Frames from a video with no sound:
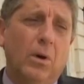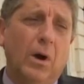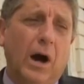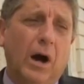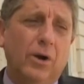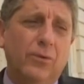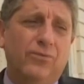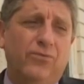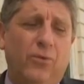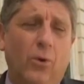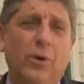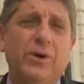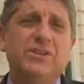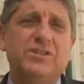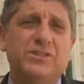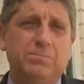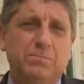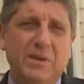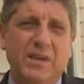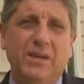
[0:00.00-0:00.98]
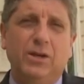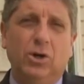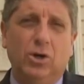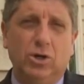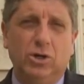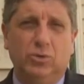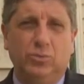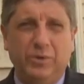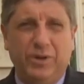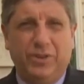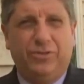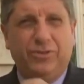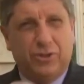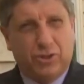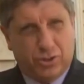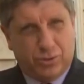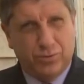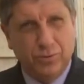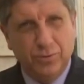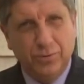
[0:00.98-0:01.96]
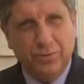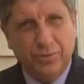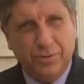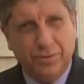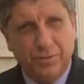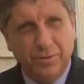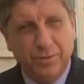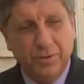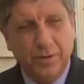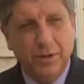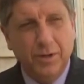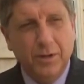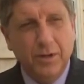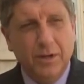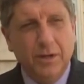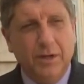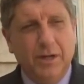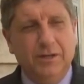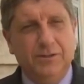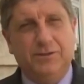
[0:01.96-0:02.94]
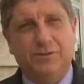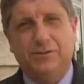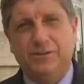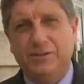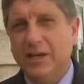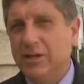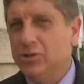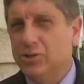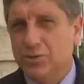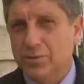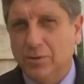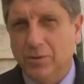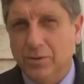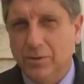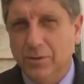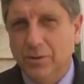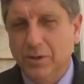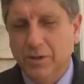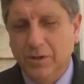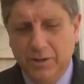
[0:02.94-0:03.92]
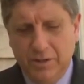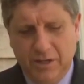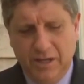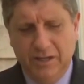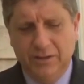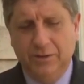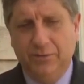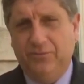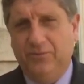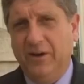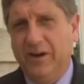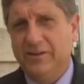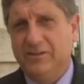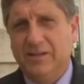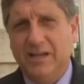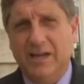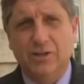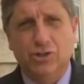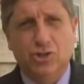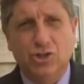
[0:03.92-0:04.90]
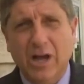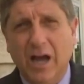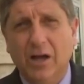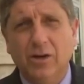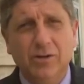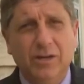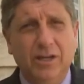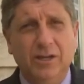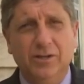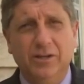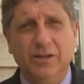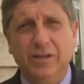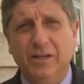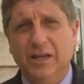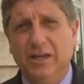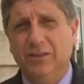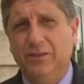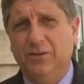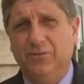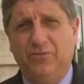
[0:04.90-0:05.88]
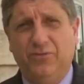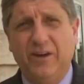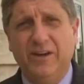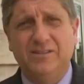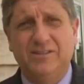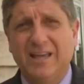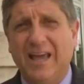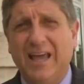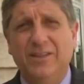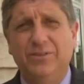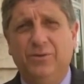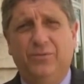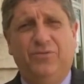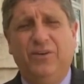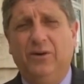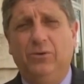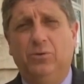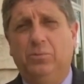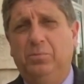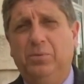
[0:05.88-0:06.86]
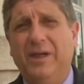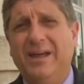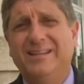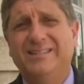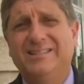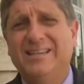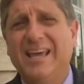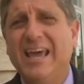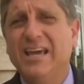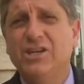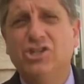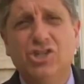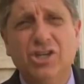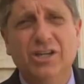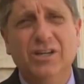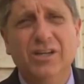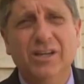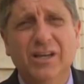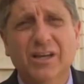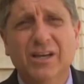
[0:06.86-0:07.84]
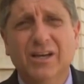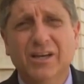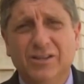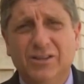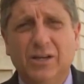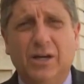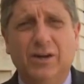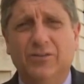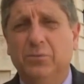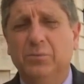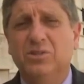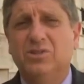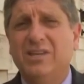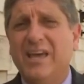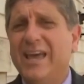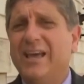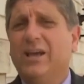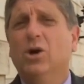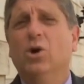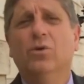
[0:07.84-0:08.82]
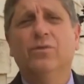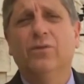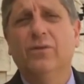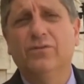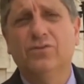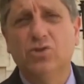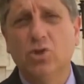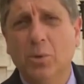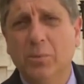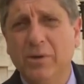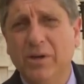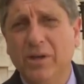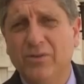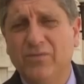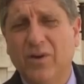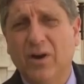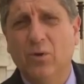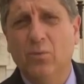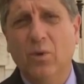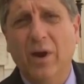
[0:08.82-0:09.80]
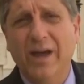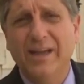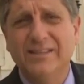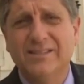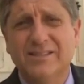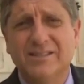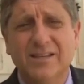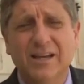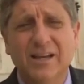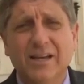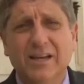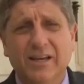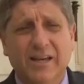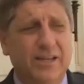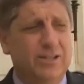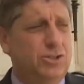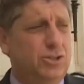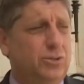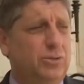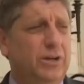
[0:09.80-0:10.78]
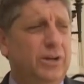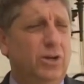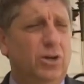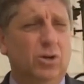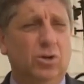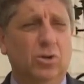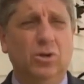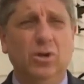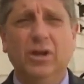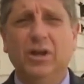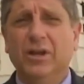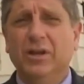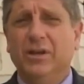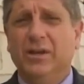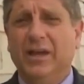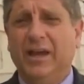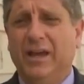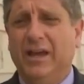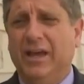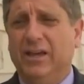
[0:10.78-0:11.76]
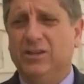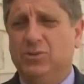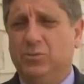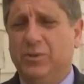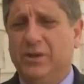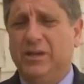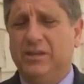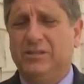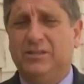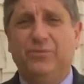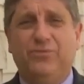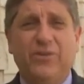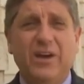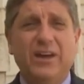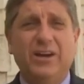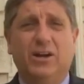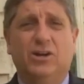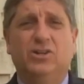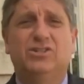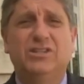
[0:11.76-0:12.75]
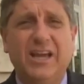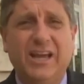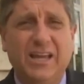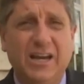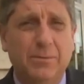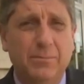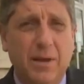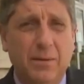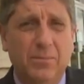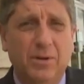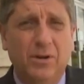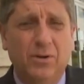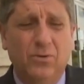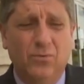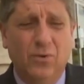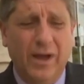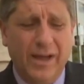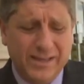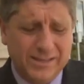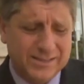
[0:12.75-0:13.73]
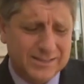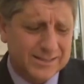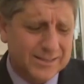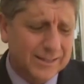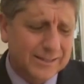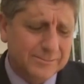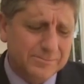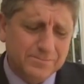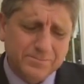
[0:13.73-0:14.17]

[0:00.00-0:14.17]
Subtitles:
our voice being heard with the truth is central in the fight to end child killing, in the fight to end the federal plantation, the government takeover of so many of our rights. It's critical as we defend our Second Amendment rights.